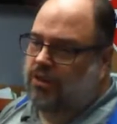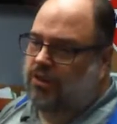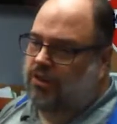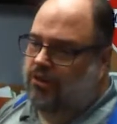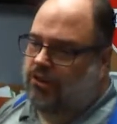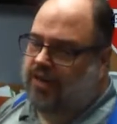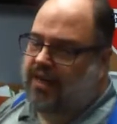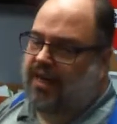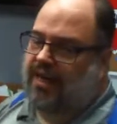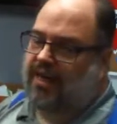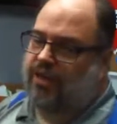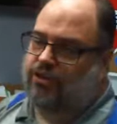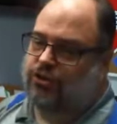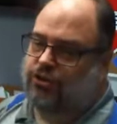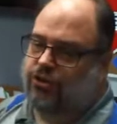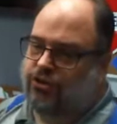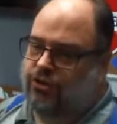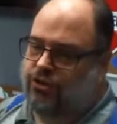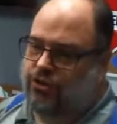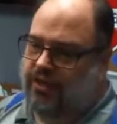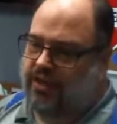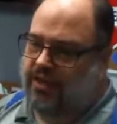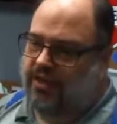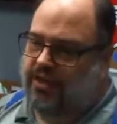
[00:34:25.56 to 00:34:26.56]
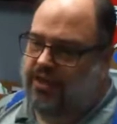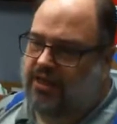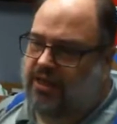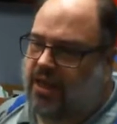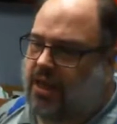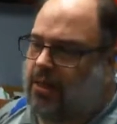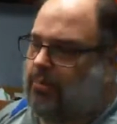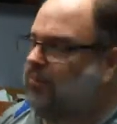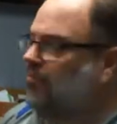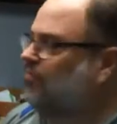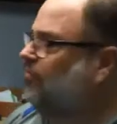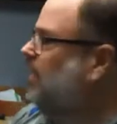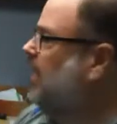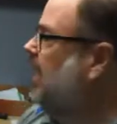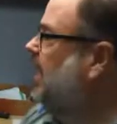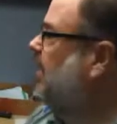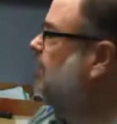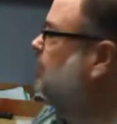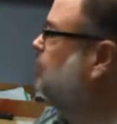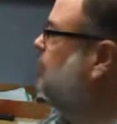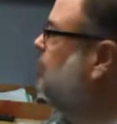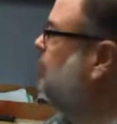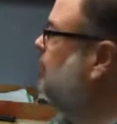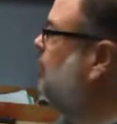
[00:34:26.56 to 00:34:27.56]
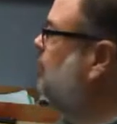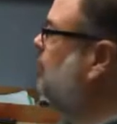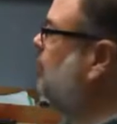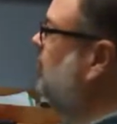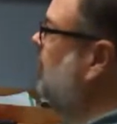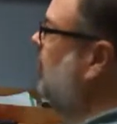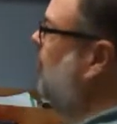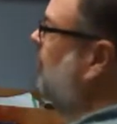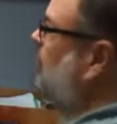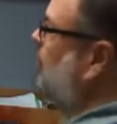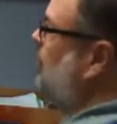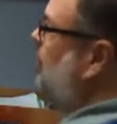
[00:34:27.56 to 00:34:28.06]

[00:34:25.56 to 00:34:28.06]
cancer, any type of cancerous stuff